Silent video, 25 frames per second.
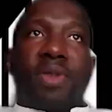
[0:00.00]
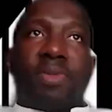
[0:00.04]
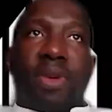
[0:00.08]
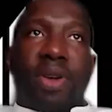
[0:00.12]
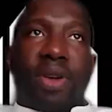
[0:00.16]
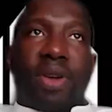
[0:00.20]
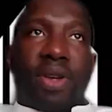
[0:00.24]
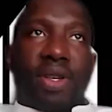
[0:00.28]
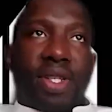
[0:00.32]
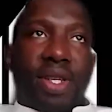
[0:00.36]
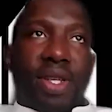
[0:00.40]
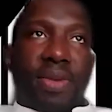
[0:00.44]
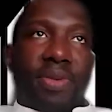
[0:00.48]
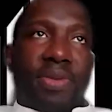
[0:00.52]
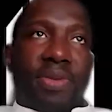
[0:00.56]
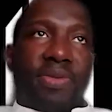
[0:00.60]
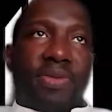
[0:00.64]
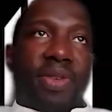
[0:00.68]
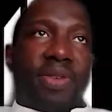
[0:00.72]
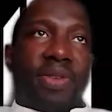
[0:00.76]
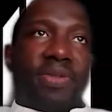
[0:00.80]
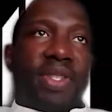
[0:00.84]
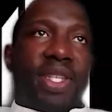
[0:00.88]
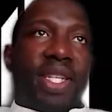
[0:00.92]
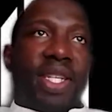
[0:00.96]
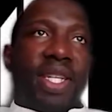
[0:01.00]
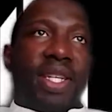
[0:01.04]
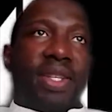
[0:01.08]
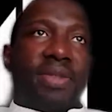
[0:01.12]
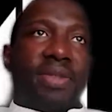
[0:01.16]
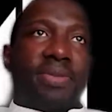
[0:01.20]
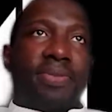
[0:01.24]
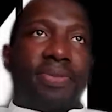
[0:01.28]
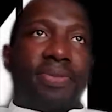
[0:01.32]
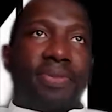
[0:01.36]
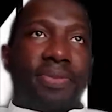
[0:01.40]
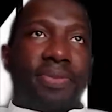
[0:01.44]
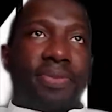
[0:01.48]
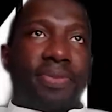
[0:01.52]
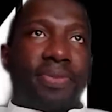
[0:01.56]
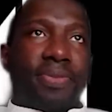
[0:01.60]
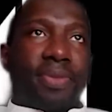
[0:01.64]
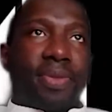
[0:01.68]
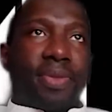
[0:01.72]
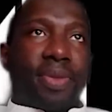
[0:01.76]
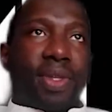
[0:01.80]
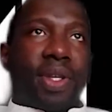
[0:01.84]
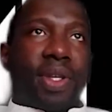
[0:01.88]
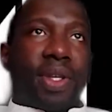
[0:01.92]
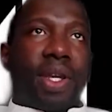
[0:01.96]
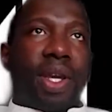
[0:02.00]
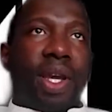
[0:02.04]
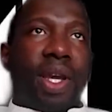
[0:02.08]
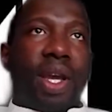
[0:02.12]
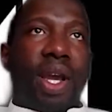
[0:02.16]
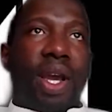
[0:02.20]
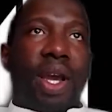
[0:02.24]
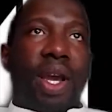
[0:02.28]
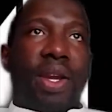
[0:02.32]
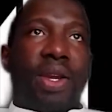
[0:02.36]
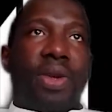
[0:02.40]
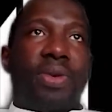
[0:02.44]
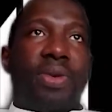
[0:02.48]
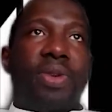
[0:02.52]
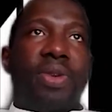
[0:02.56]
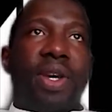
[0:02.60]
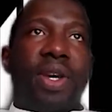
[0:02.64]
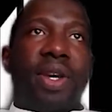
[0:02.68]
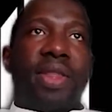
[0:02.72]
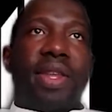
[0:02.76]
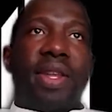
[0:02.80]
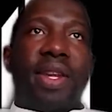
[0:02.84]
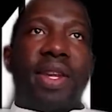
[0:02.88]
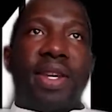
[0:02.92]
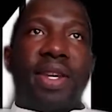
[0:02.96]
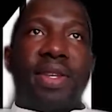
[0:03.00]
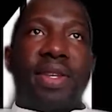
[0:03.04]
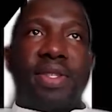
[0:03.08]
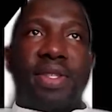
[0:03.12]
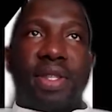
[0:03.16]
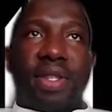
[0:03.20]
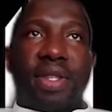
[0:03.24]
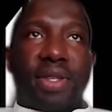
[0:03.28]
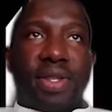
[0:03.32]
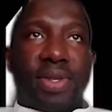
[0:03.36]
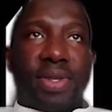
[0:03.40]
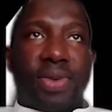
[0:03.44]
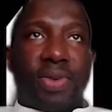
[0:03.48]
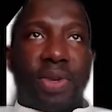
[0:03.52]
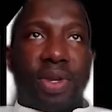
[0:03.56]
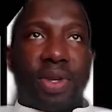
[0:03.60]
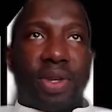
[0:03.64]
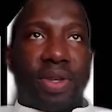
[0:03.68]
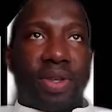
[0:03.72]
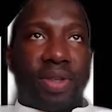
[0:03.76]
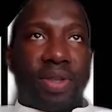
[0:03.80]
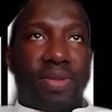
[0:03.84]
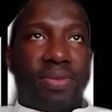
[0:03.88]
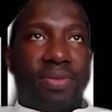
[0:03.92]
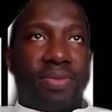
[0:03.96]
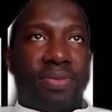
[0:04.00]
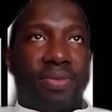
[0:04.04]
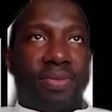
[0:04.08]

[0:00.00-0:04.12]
of Paul, chapter fifteen. I know nothing else in this world